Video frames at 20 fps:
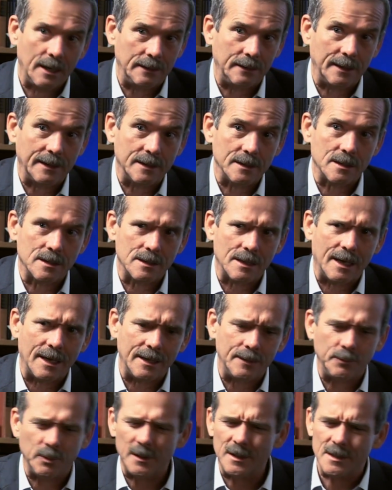I'd like a
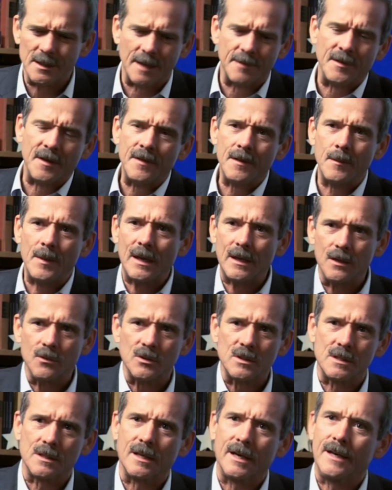slide, please. And then they make
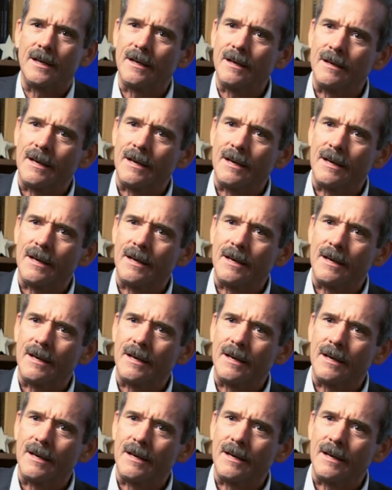you a slide,